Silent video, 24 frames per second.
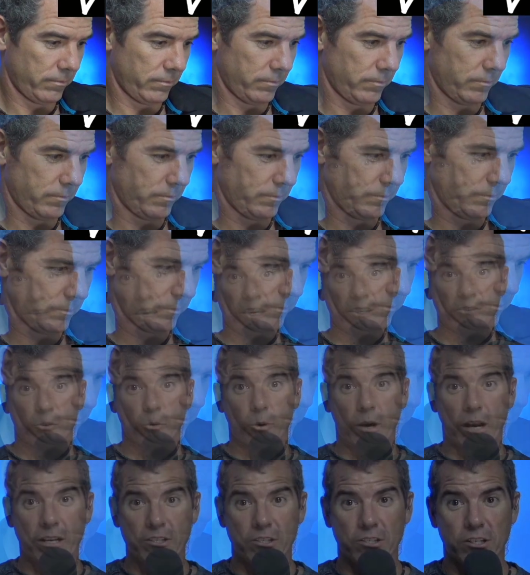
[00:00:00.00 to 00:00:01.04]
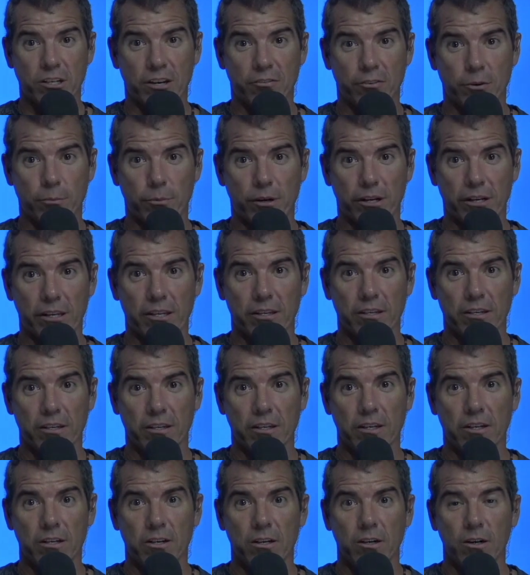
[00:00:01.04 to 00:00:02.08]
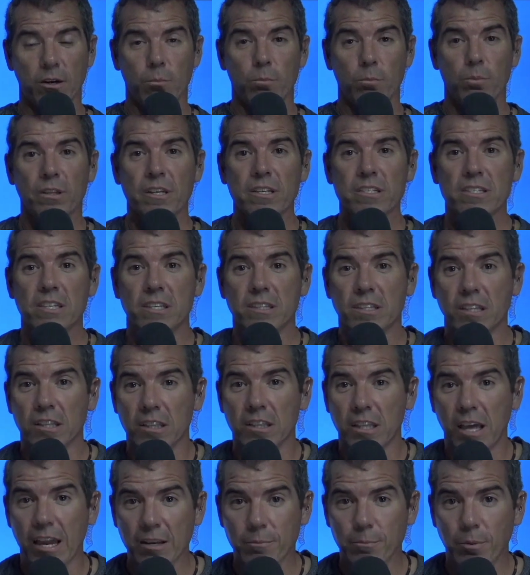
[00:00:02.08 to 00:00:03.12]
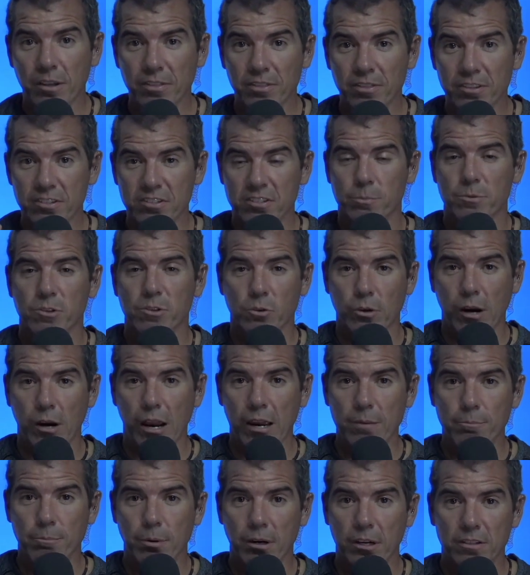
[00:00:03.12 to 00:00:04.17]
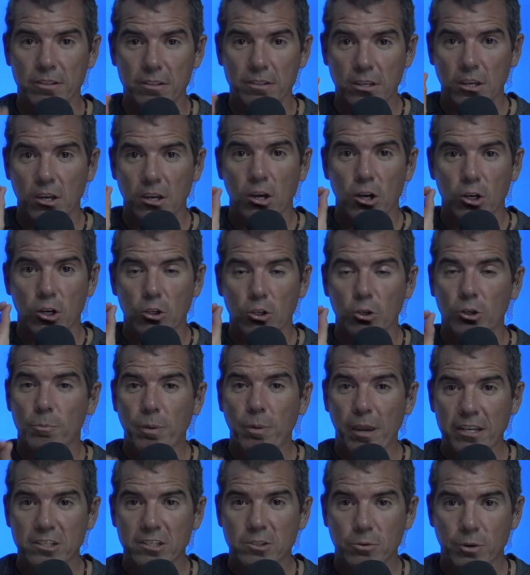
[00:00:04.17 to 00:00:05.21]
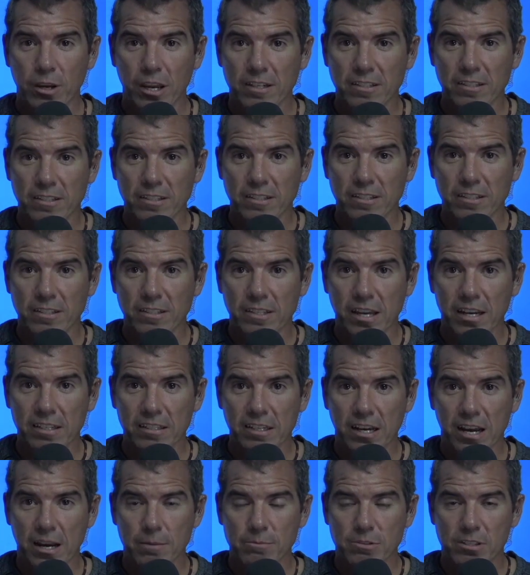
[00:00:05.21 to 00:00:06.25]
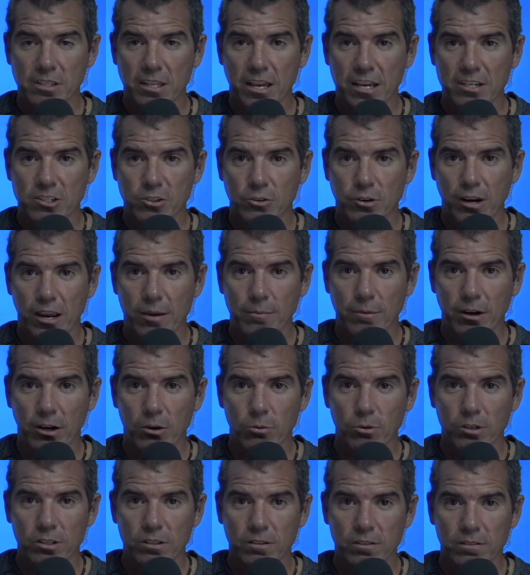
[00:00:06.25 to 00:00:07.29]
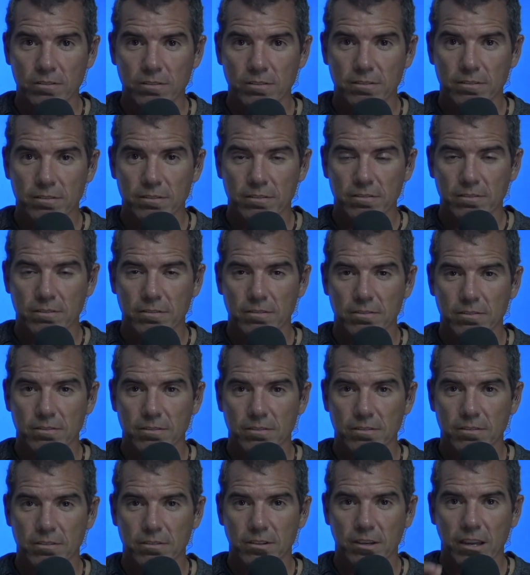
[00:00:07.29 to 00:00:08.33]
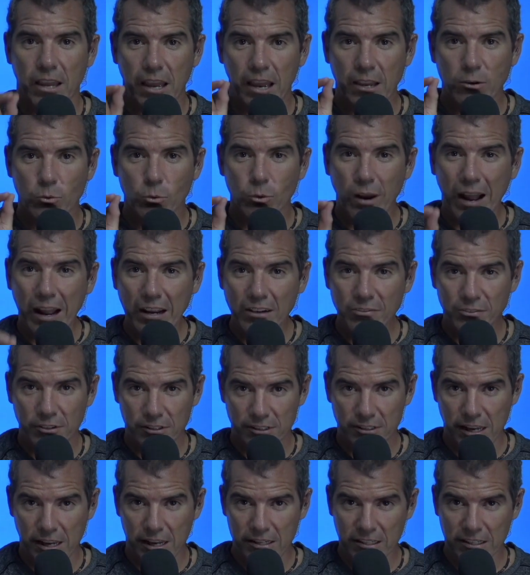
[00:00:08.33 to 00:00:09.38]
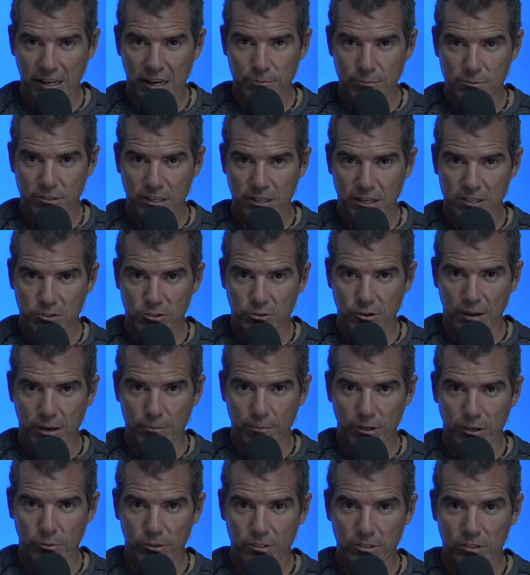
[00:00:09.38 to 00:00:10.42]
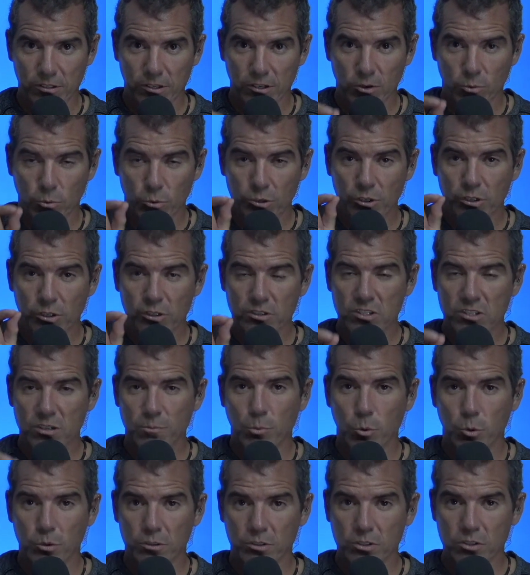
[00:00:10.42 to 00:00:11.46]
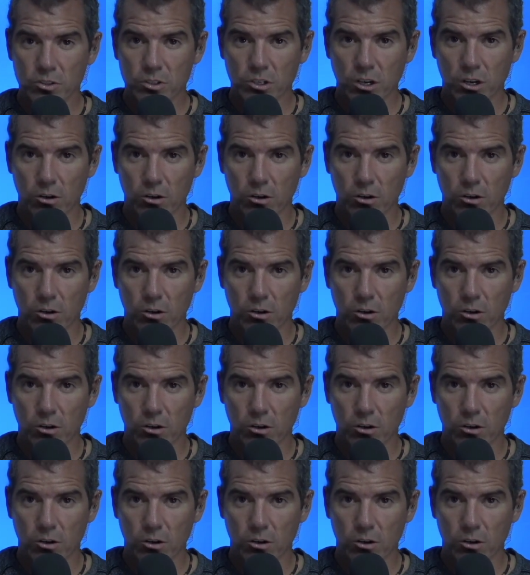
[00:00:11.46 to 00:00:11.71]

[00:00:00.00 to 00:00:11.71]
Thanks for watching, everybody. Please hit the like button, the subscribe button. Go to patreon.com/GrahamElwood and rockfin.com/GrahamElwood where you can support the show.